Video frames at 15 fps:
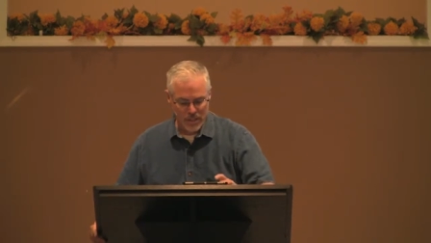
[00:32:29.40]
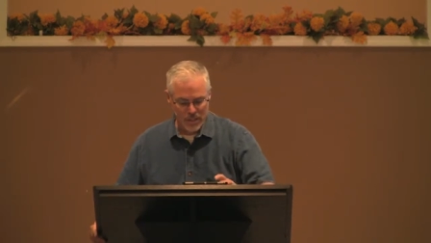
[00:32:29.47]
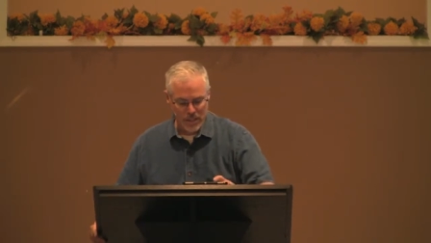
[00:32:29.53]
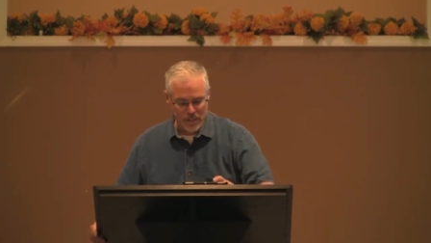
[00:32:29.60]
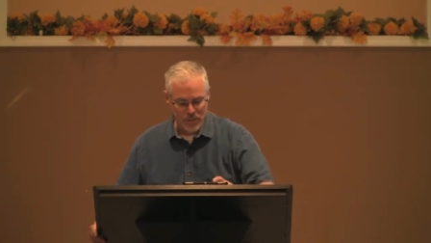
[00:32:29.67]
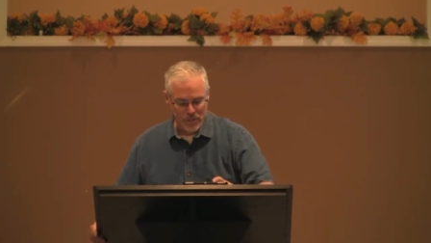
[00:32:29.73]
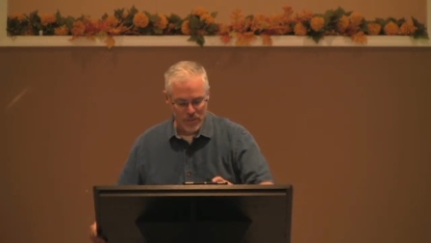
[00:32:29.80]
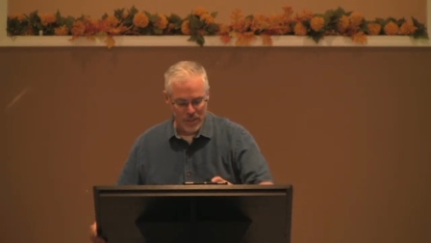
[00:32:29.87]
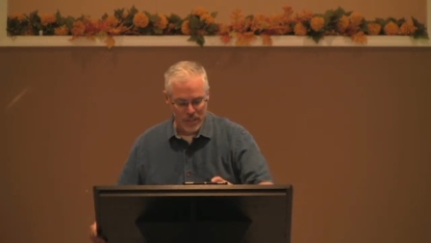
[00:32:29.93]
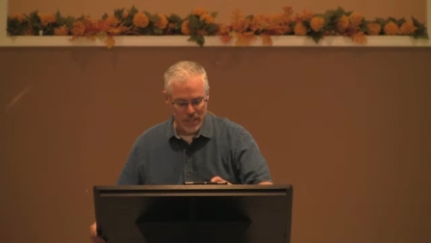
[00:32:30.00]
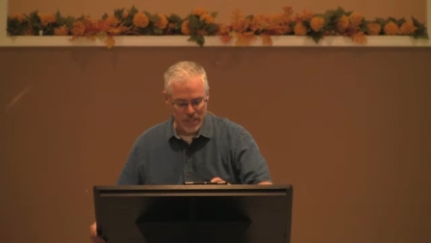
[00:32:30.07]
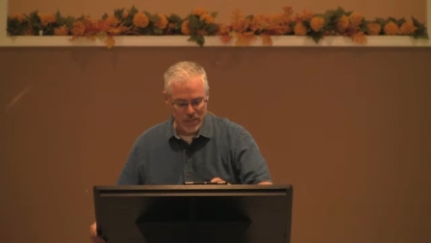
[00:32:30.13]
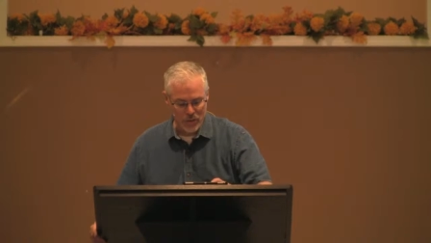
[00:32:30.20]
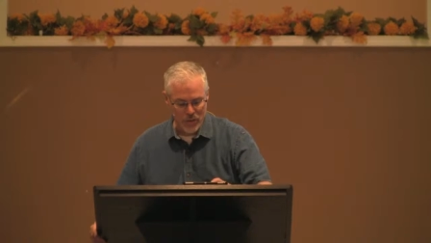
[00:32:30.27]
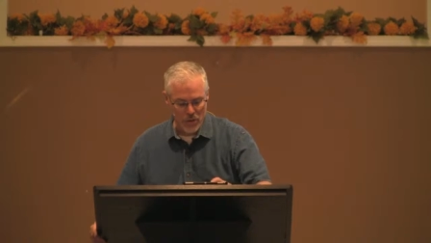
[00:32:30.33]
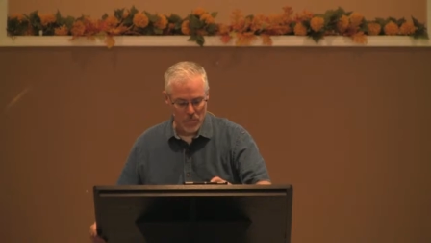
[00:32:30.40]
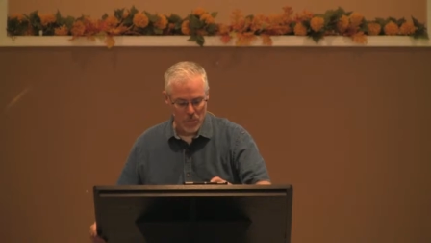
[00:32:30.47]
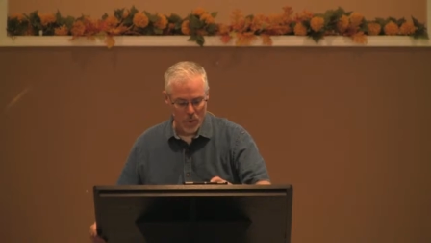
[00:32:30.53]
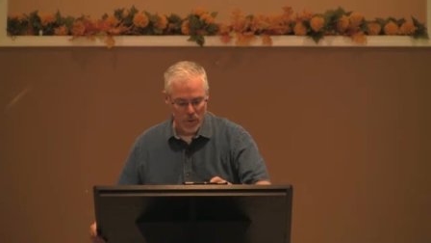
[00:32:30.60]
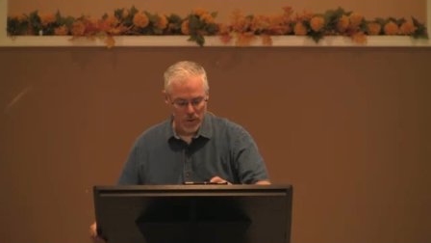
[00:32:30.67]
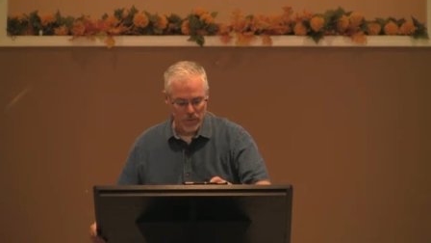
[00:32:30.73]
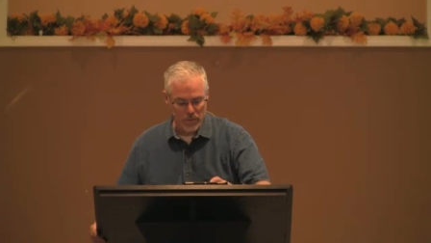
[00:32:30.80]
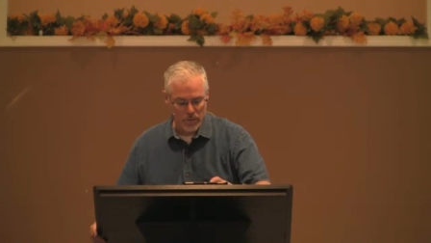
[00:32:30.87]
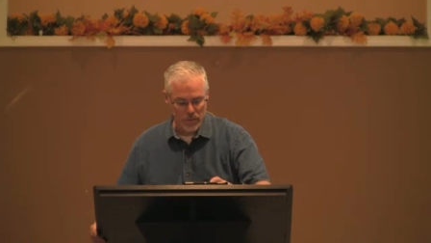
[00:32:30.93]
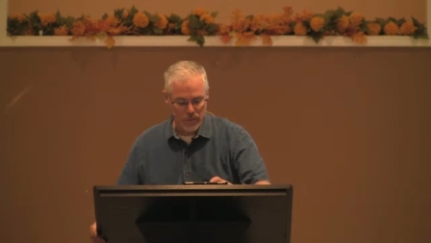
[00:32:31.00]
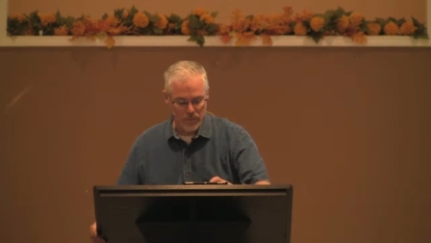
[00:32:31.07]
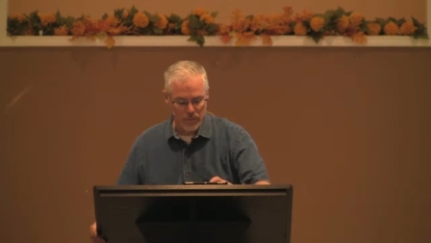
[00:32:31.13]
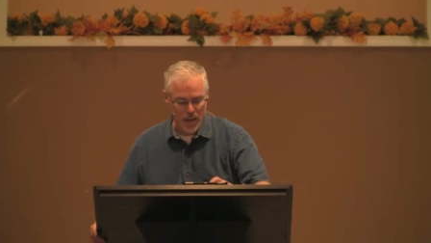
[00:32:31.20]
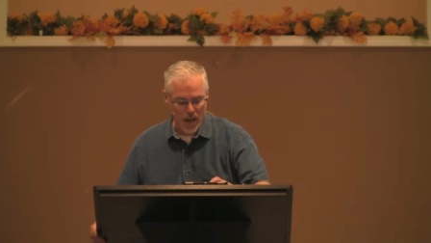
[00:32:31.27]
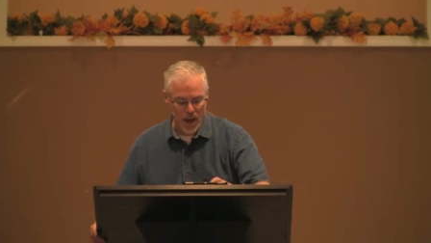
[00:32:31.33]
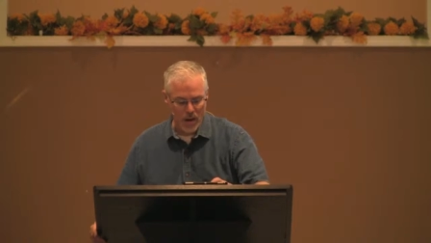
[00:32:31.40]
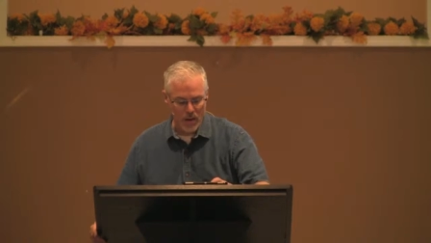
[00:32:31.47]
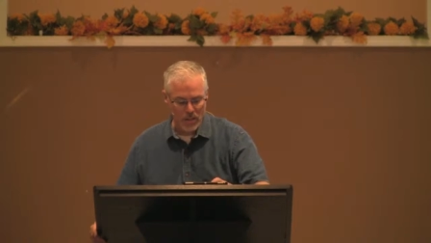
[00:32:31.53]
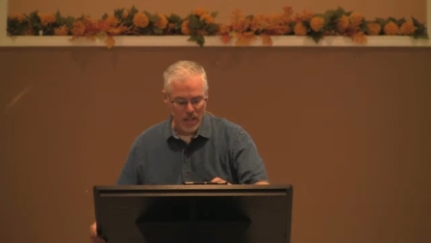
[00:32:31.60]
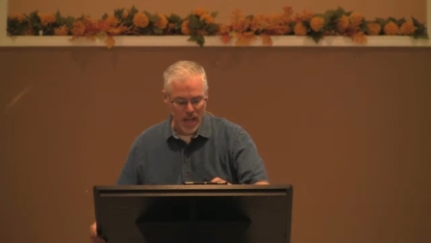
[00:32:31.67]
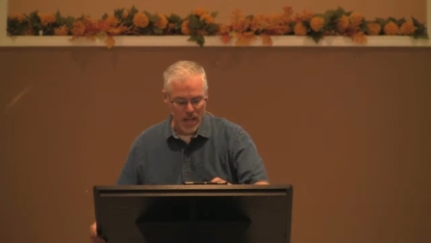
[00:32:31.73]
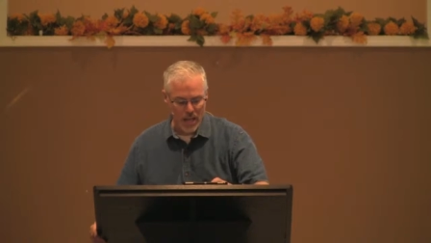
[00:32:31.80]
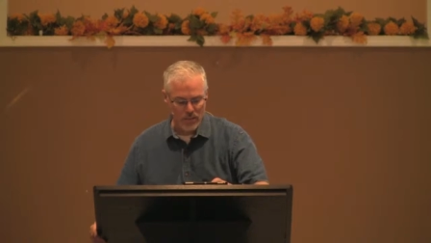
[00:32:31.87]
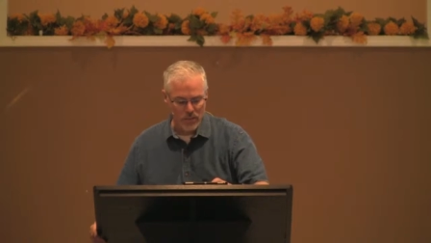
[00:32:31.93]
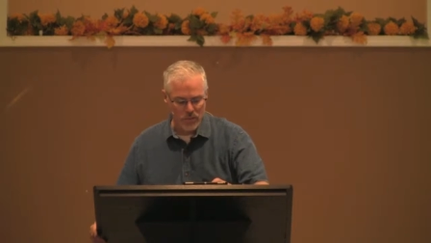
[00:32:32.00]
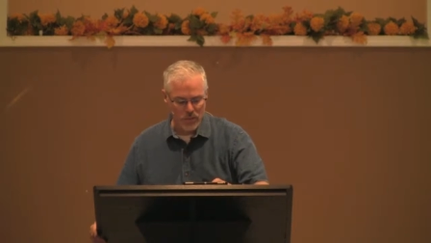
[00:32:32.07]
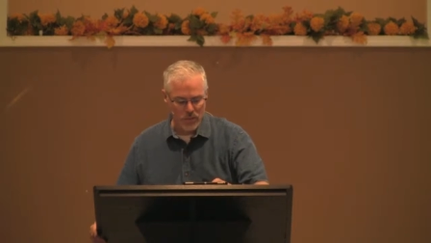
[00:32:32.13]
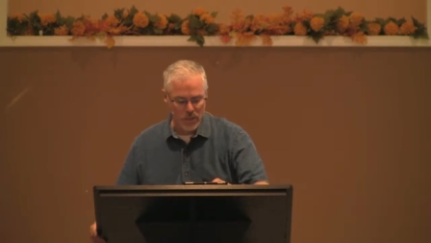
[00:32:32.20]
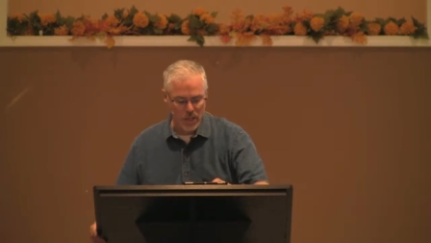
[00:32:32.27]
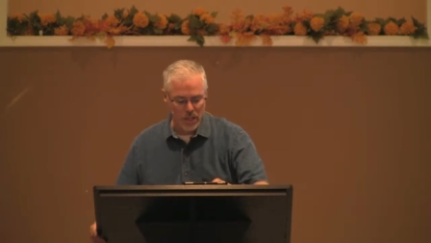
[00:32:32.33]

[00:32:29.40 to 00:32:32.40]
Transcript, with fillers: this is their motive. Our lives